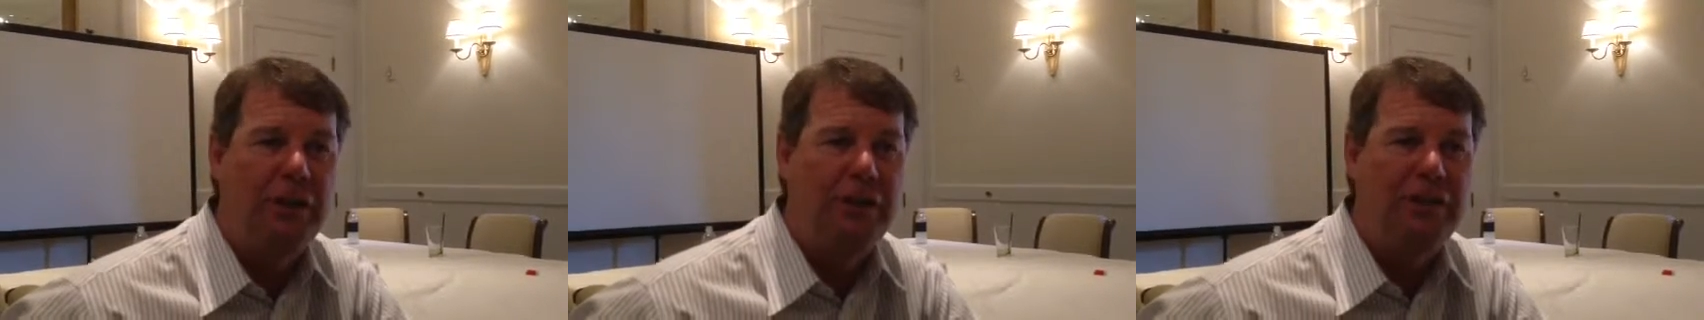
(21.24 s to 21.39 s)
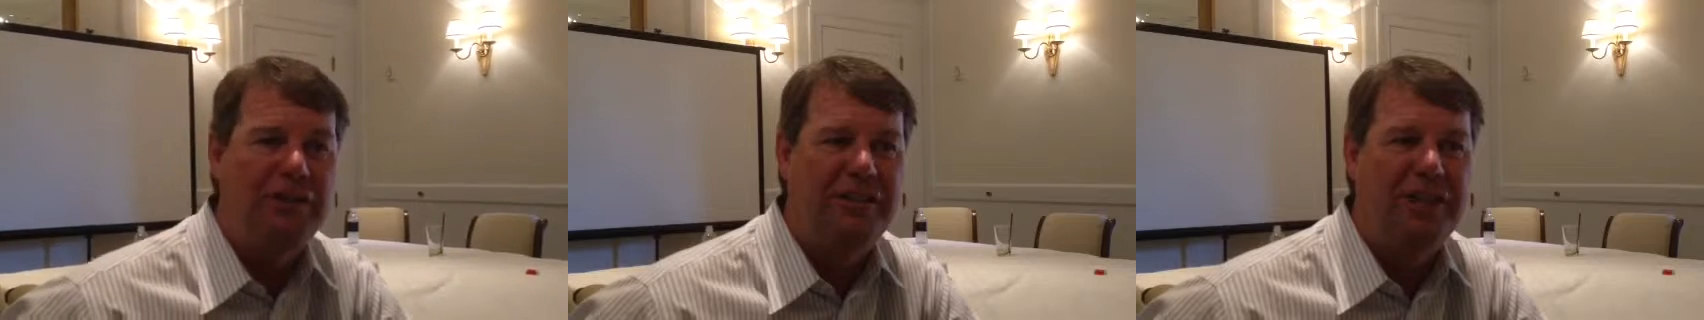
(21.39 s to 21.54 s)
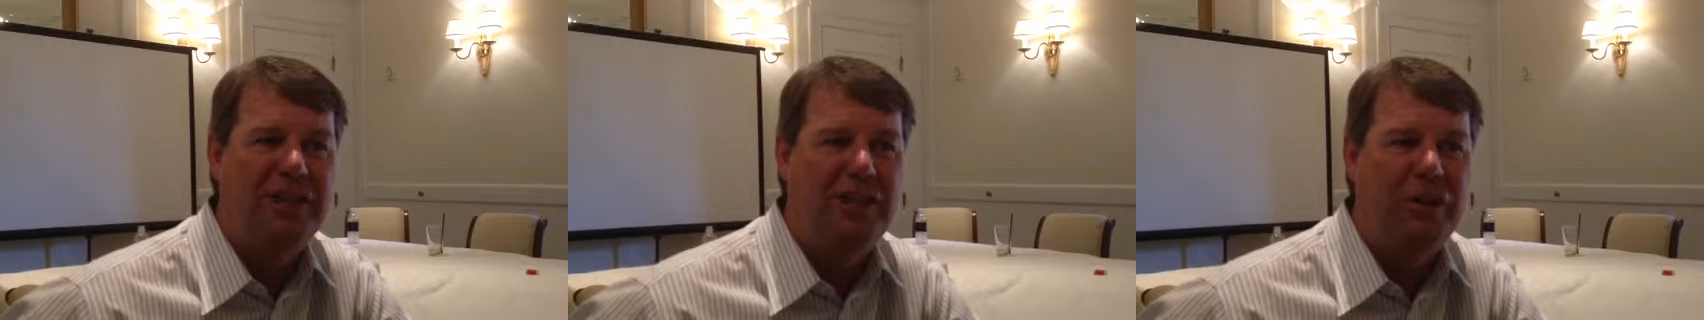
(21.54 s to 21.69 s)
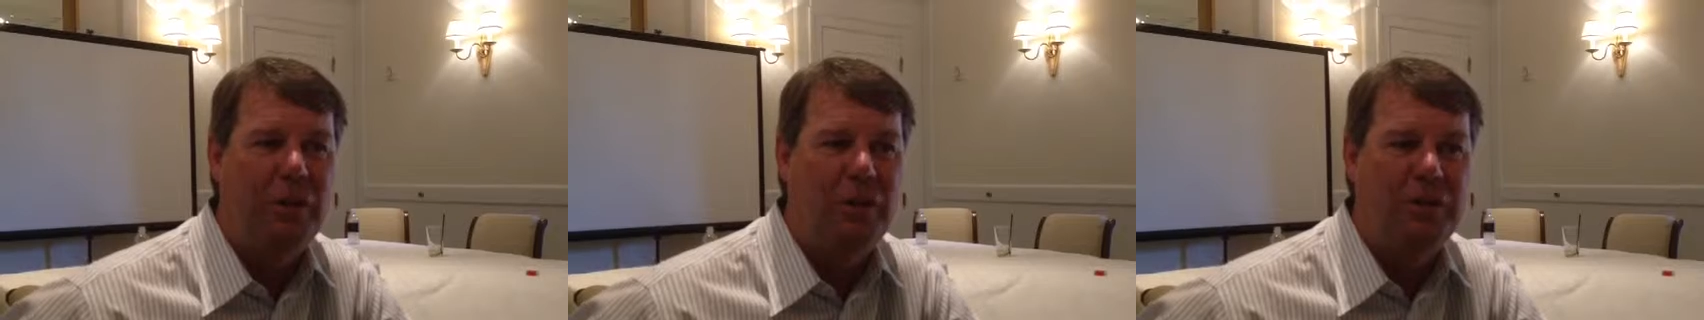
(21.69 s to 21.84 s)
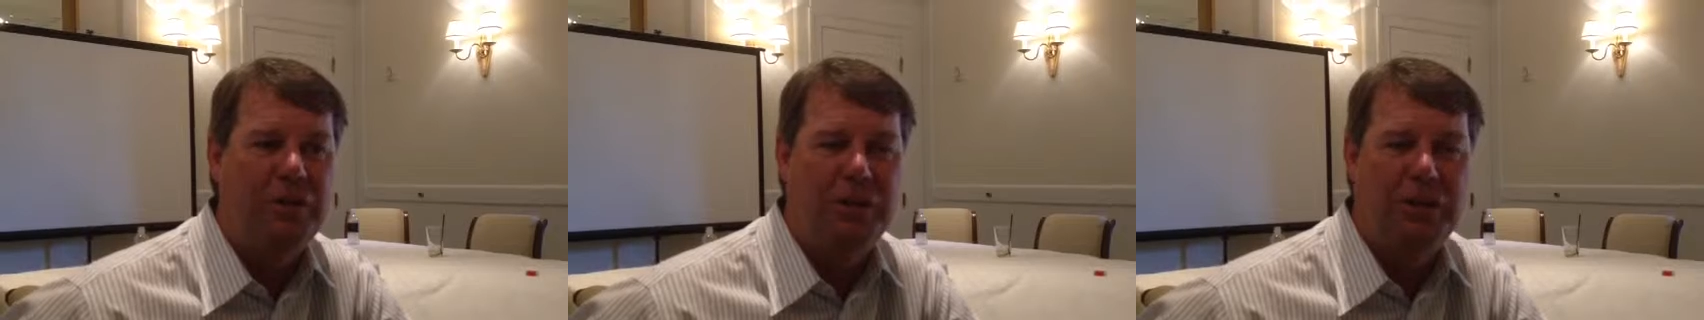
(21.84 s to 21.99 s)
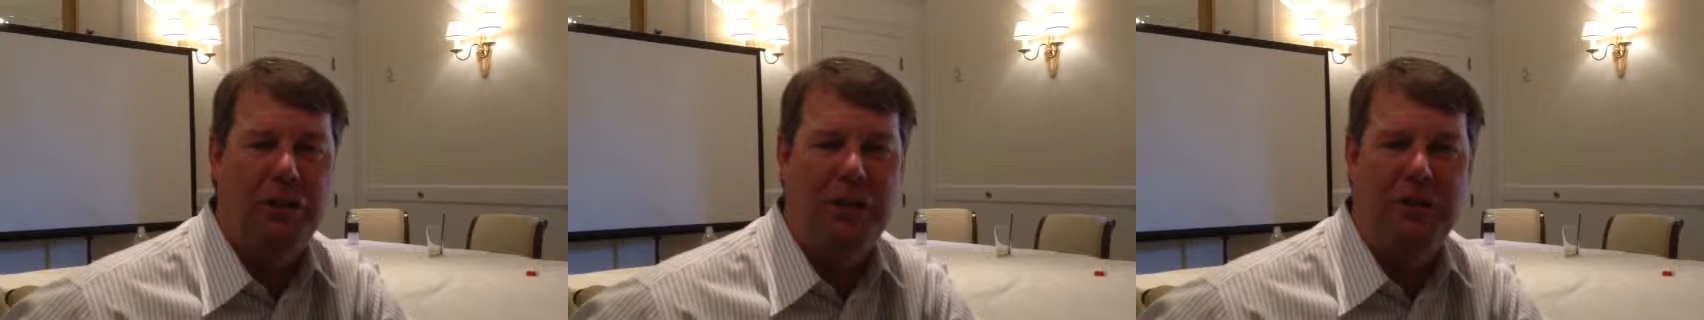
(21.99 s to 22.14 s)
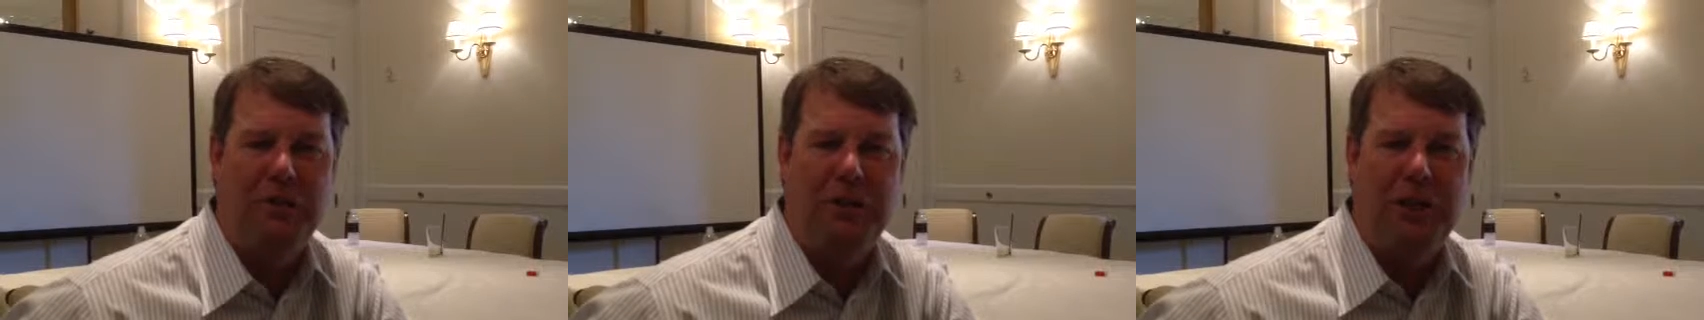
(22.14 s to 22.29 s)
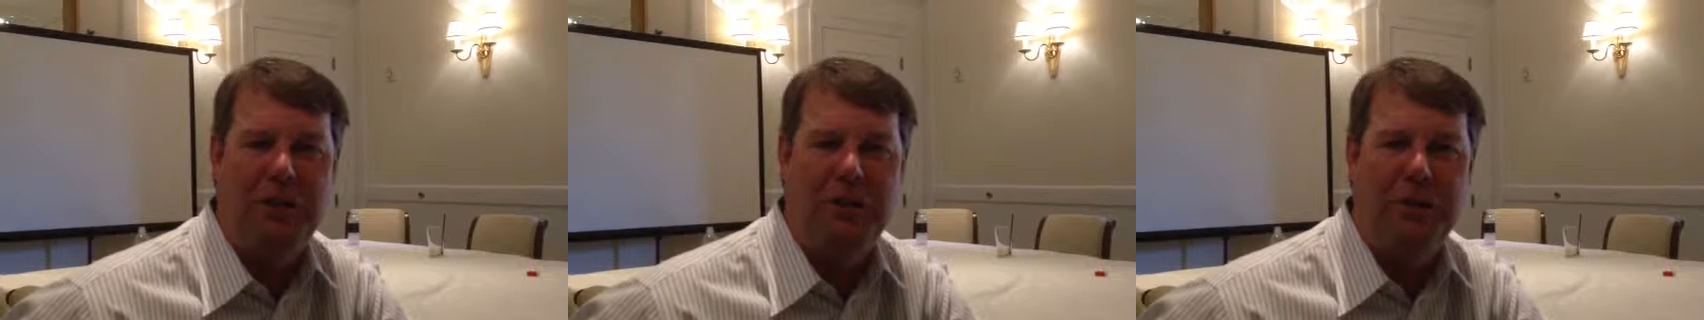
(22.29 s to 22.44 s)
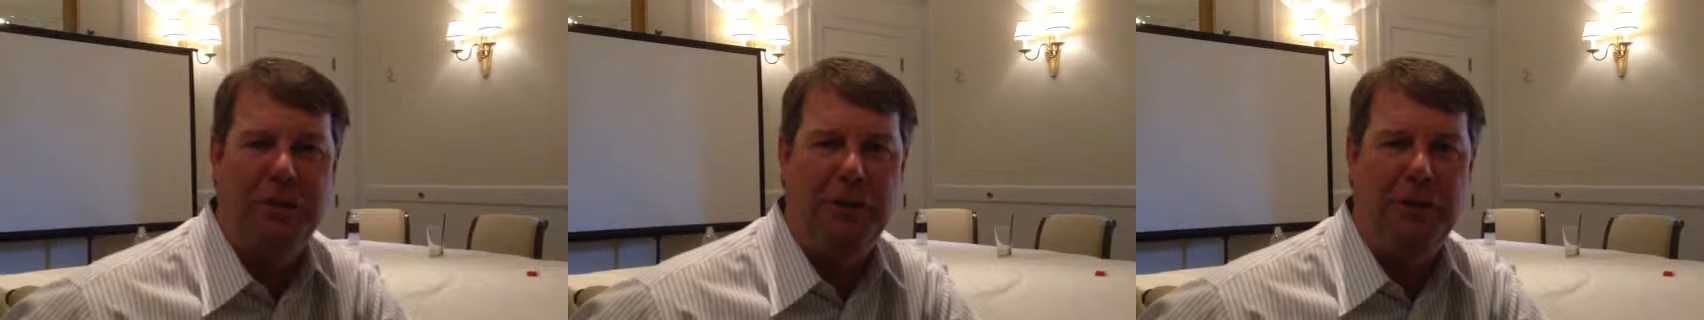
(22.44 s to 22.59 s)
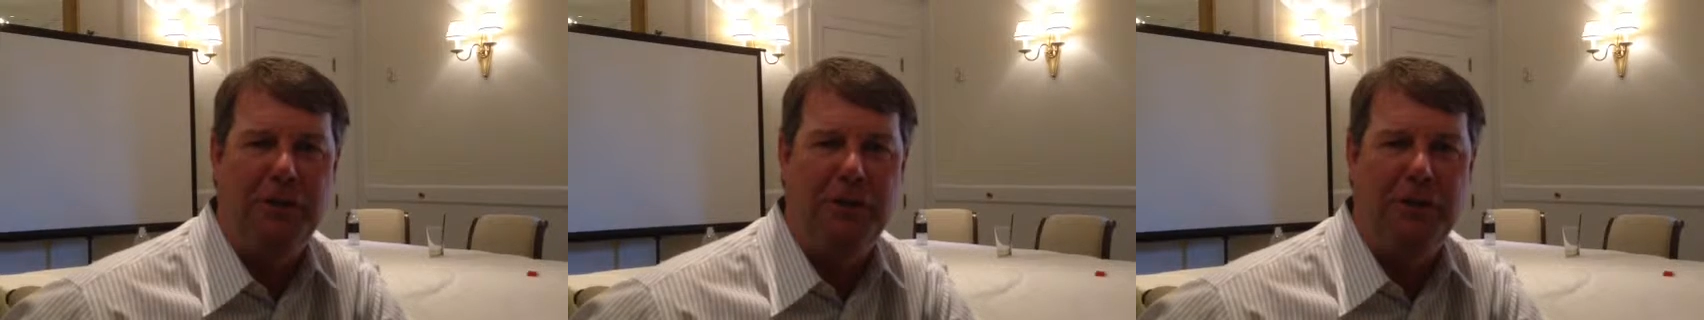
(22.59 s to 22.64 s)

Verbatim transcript: he's kind of always claimed not to be